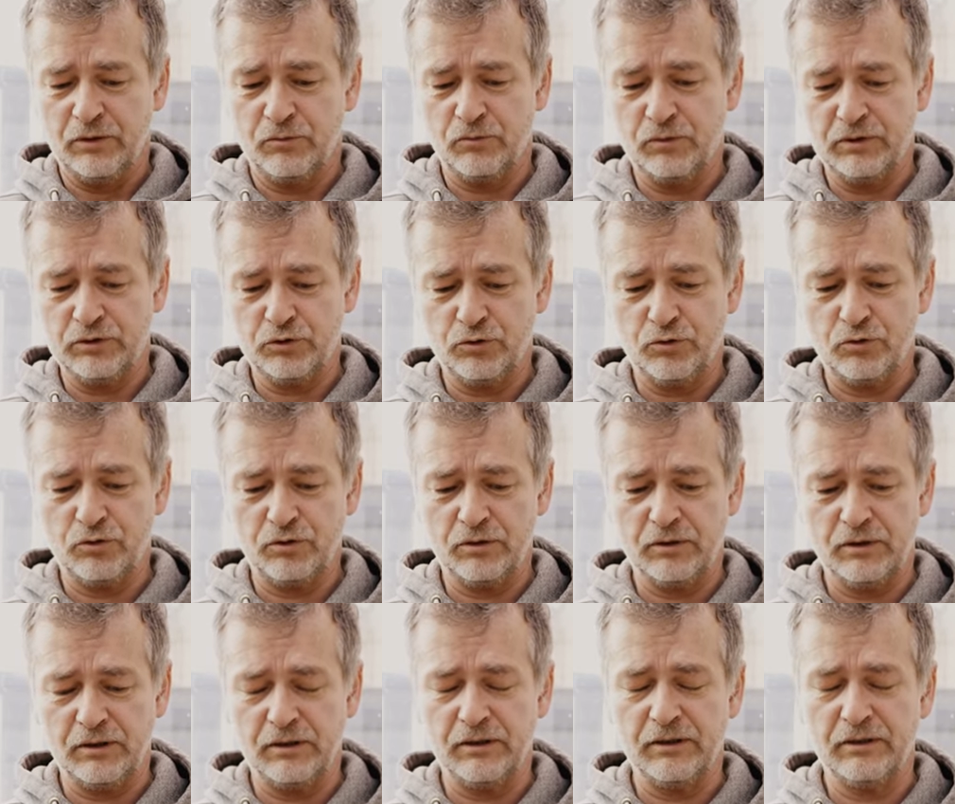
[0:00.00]
We
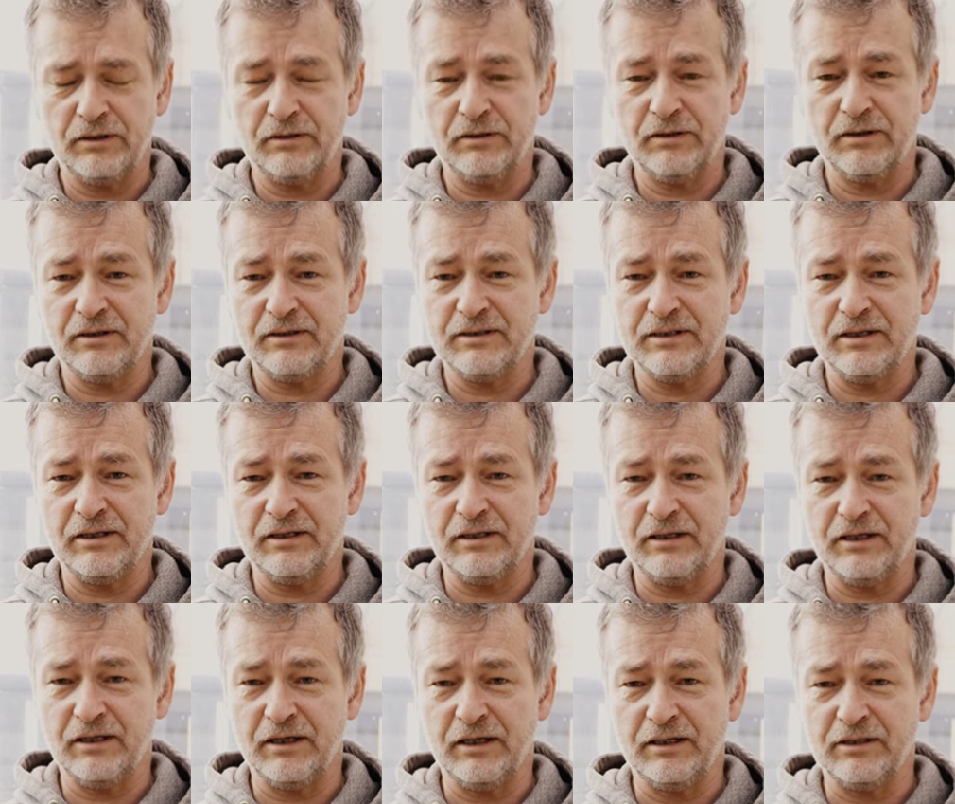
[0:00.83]
took the
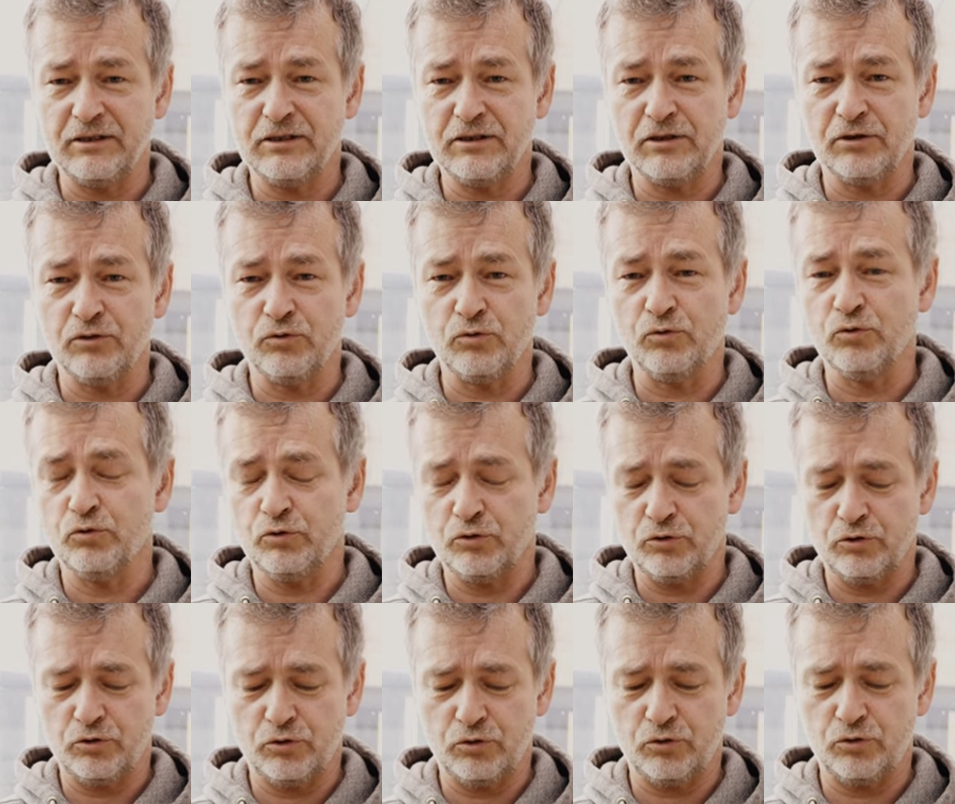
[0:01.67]
take the
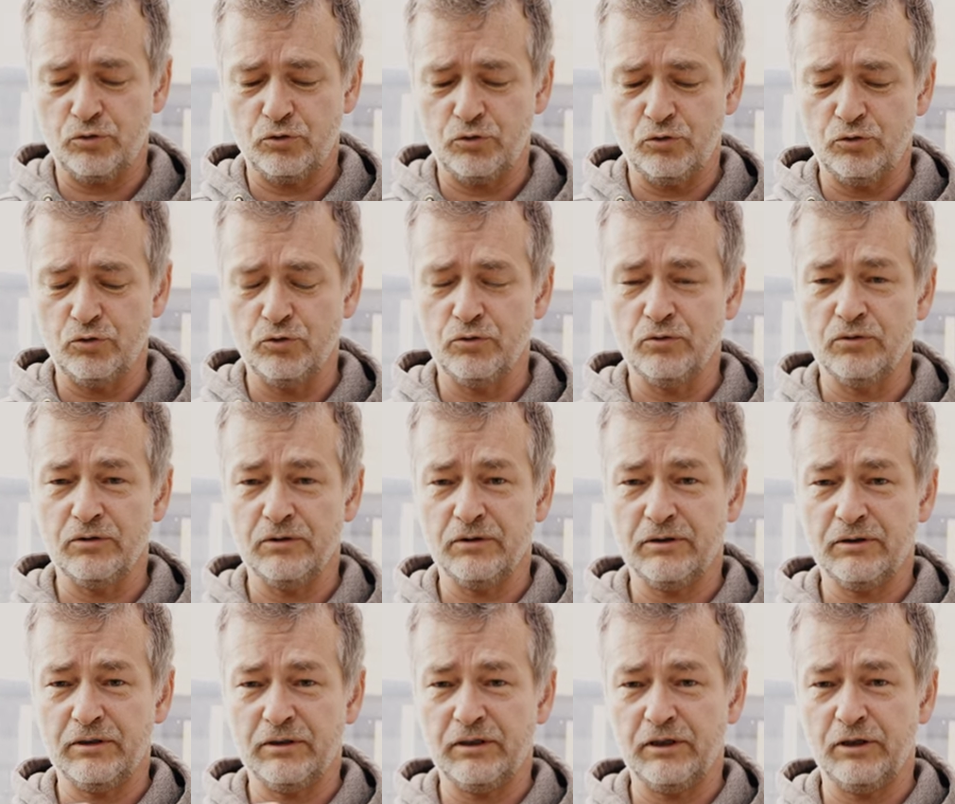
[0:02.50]
InstaGo two
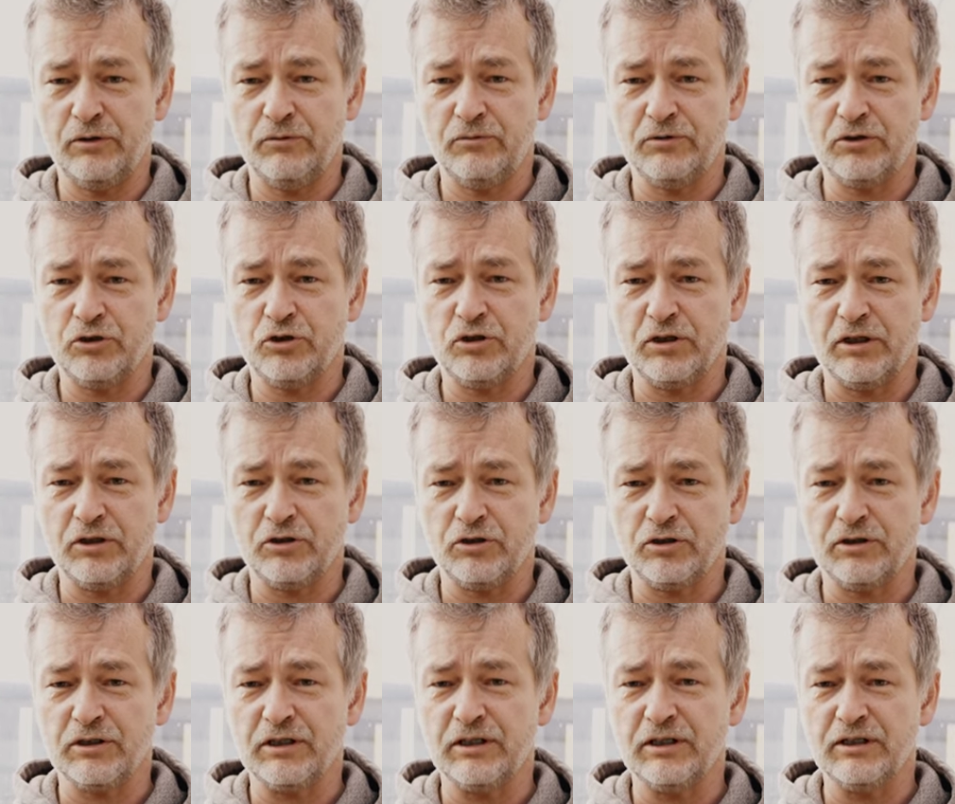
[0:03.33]
out its
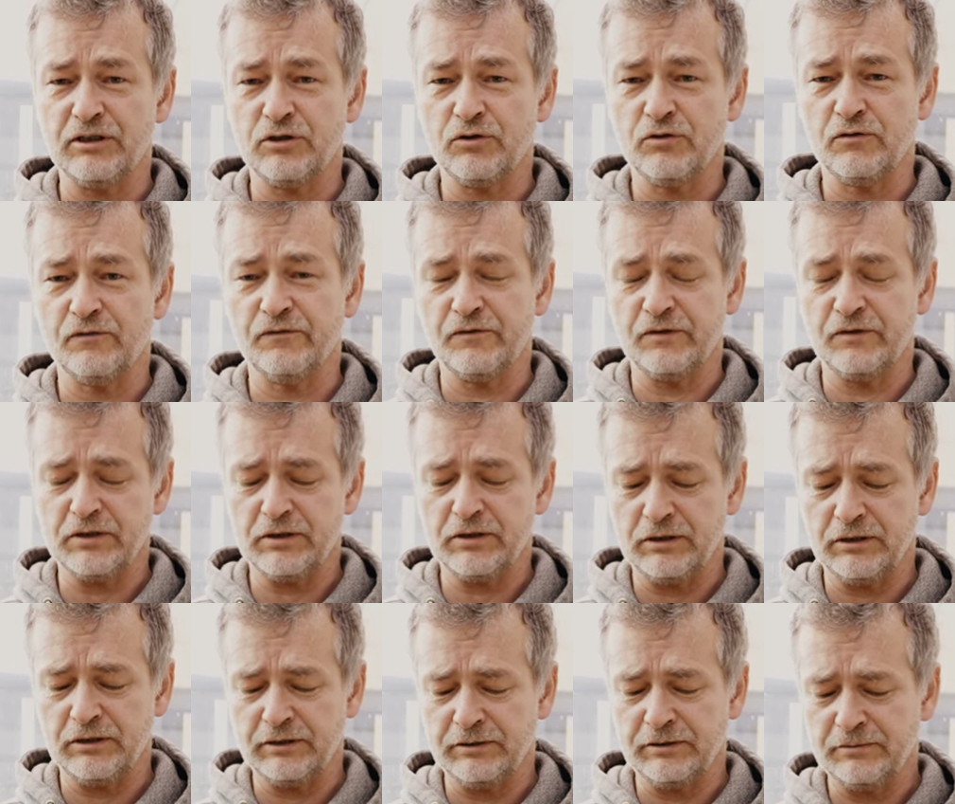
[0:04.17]
charging case.
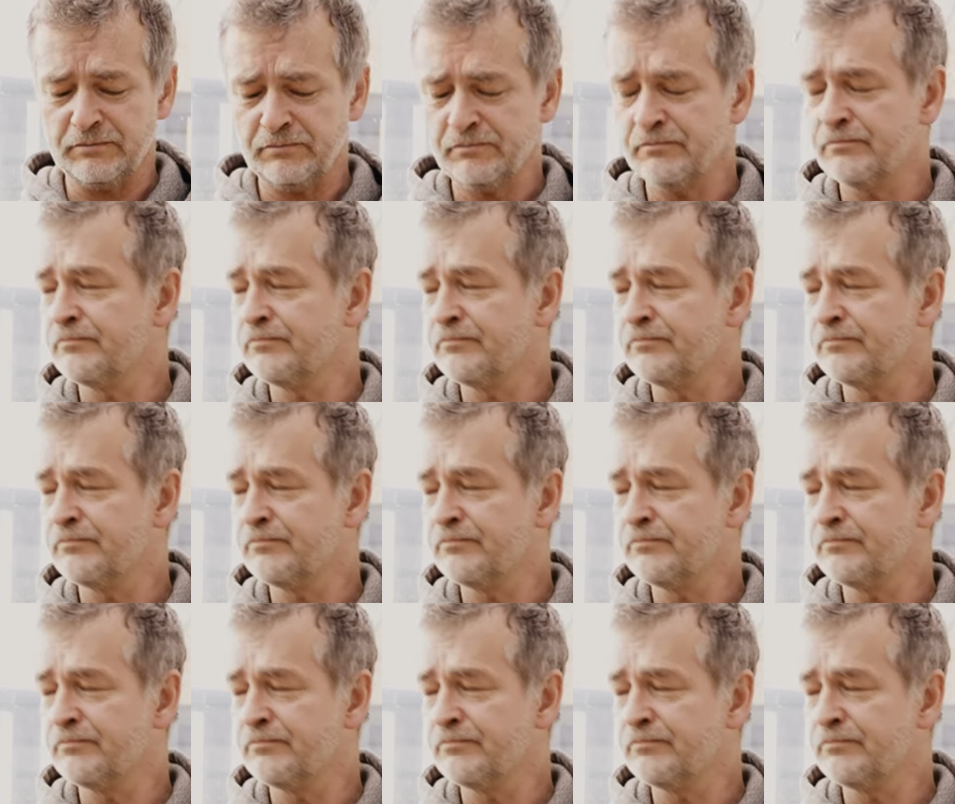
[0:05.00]
Obviously,